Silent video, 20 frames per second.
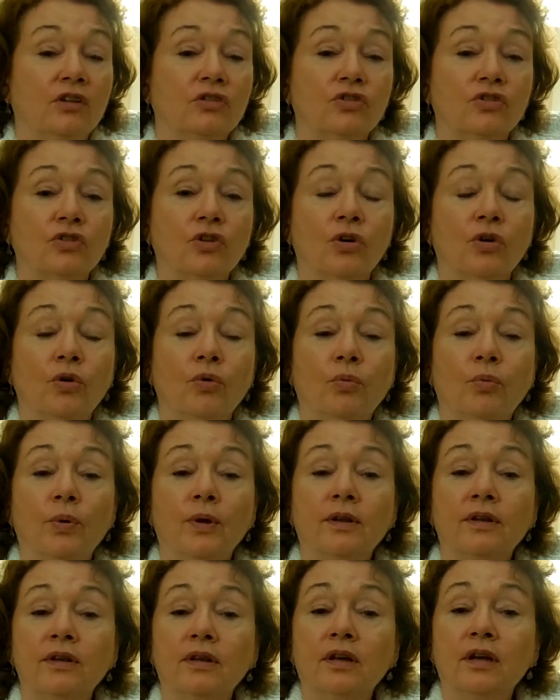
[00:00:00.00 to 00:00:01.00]
So
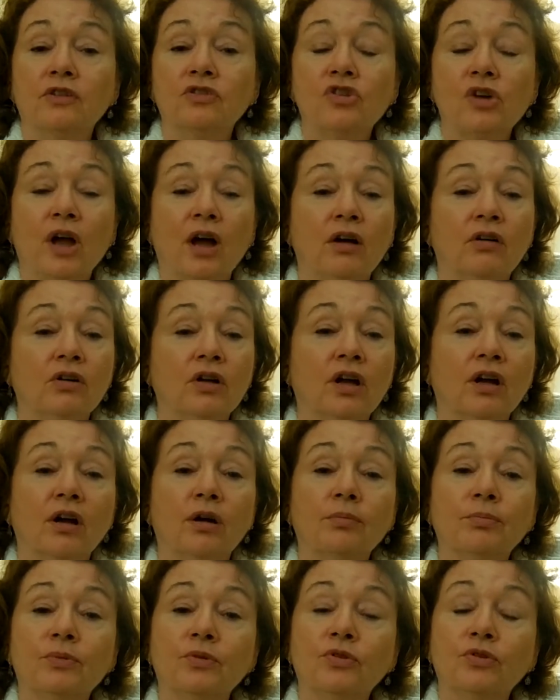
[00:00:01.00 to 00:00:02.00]
when a child
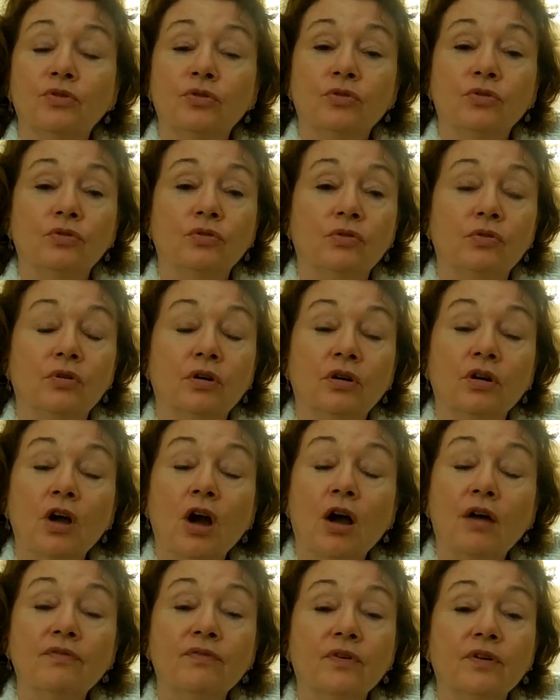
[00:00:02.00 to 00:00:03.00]
comes to
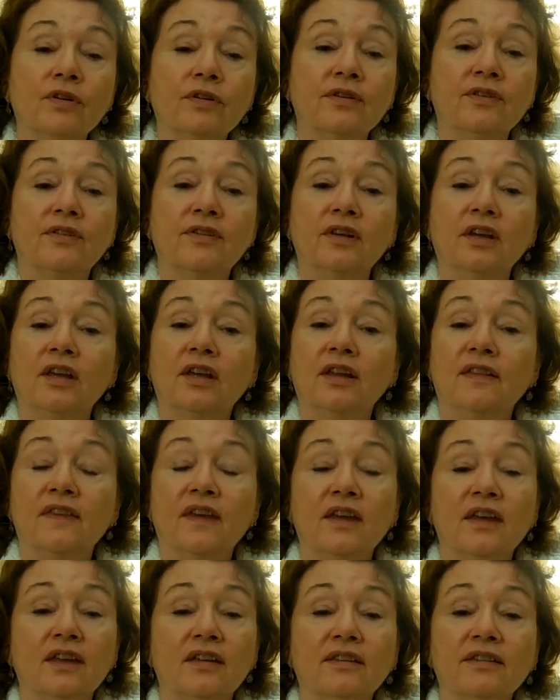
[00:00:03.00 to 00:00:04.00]
conference,
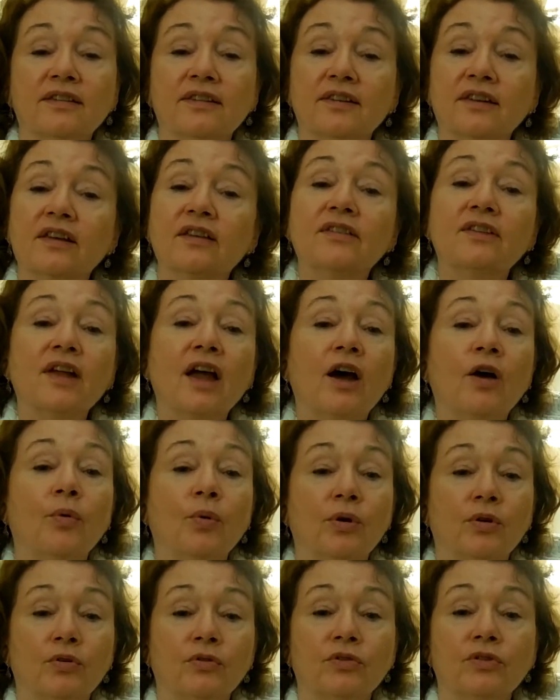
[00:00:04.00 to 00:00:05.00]
they get 6
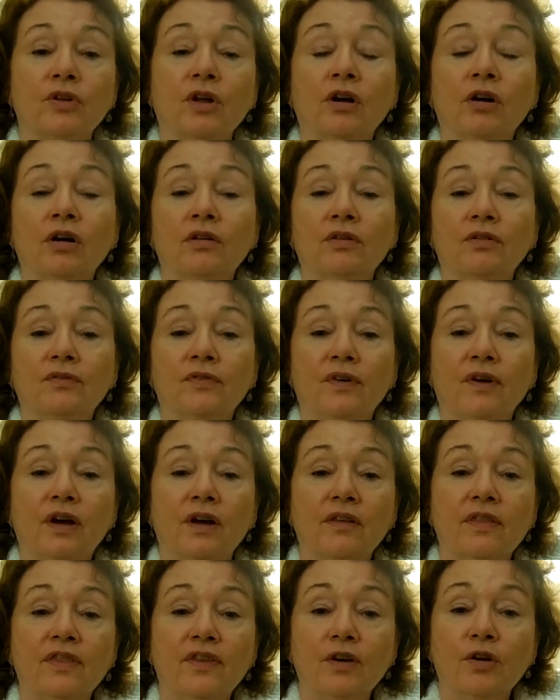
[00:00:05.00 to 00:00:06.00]
hours of
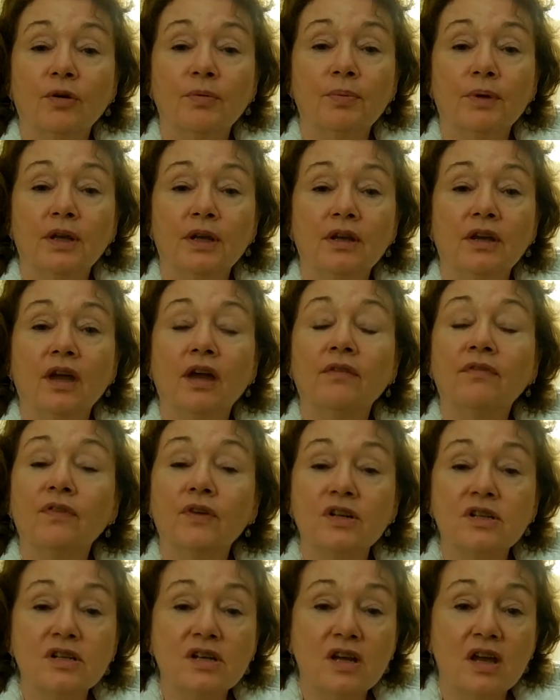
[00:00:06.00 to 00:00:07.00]
therapy
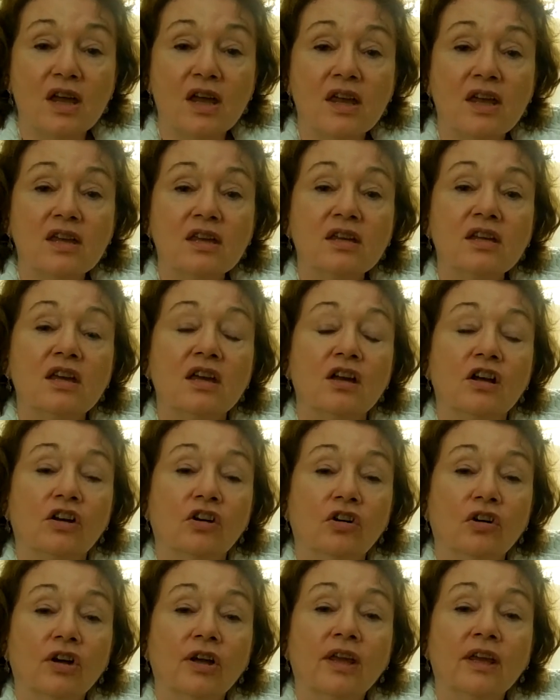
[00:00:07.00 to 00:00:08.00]
every day,
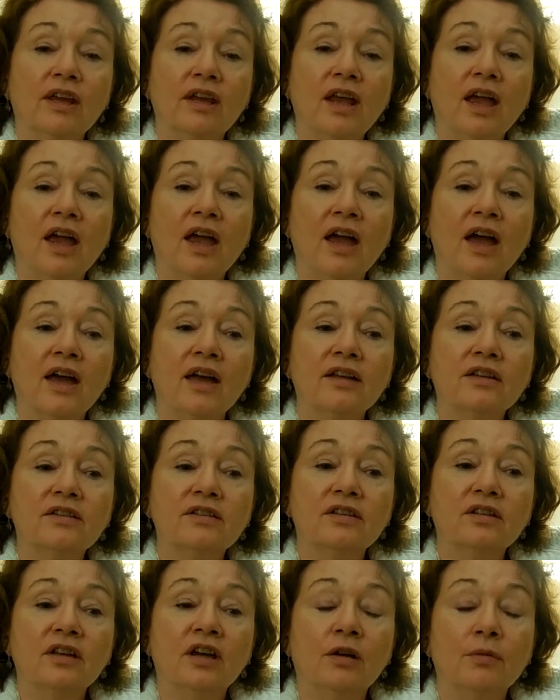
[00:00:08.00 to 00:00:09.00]
looking
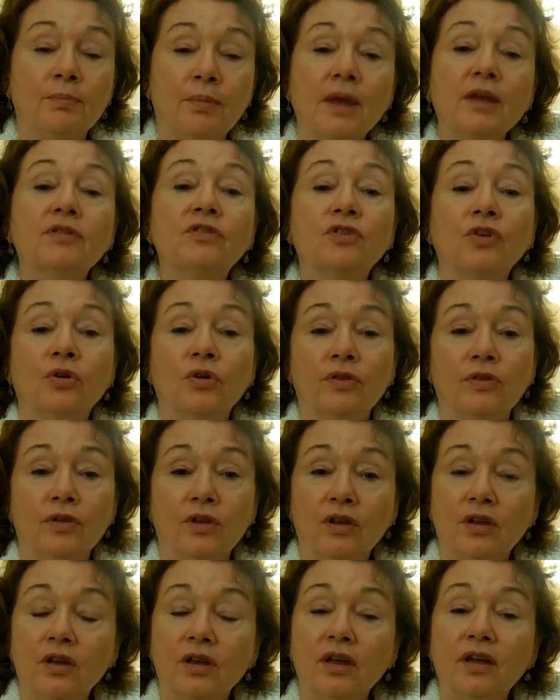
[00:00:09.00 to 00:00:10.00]
at, based on
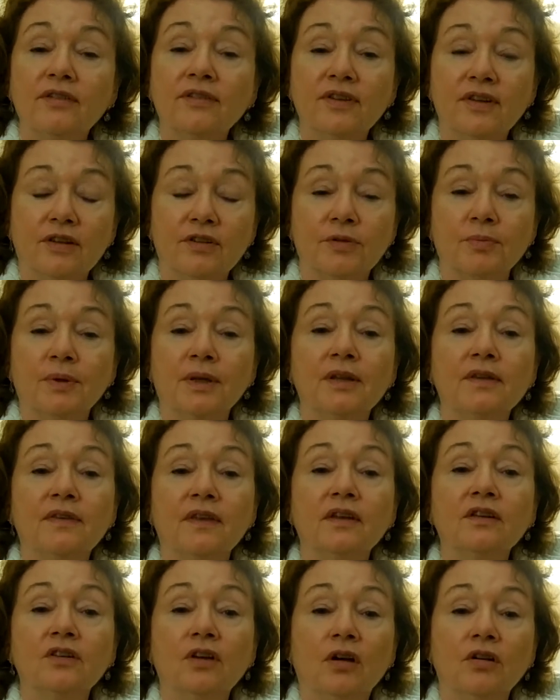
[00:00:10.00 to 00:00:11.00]
the assessment
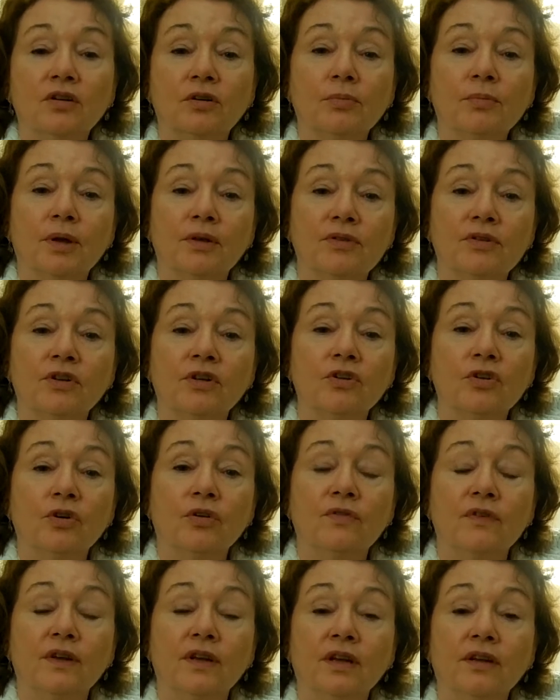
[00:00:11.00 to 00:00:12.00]
that Dr.
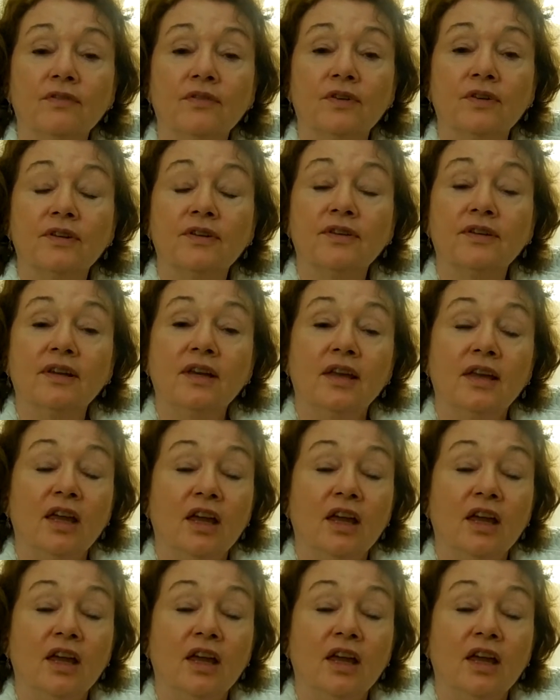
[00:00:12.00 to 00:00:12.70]
Moscatova gives us.